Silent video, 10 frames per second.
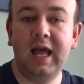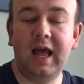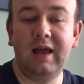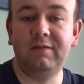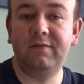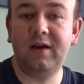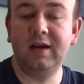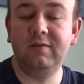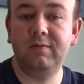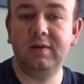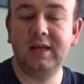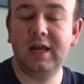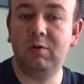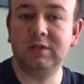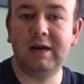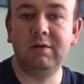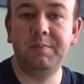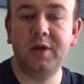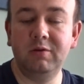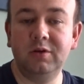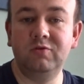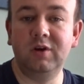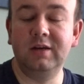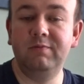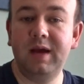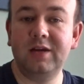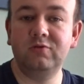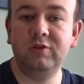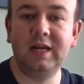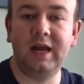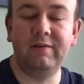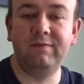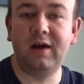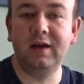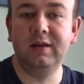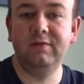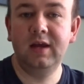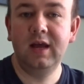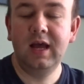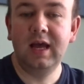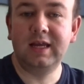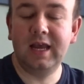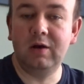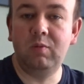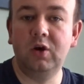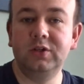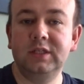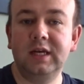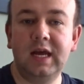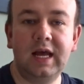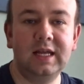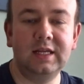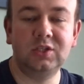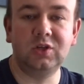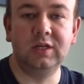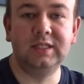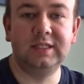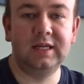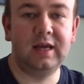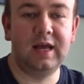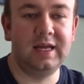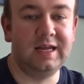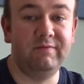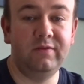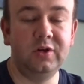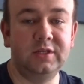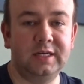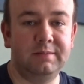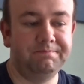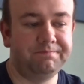I have a 5 kilowatt hour pure drive battery and a 5 kilowatt solid inverter.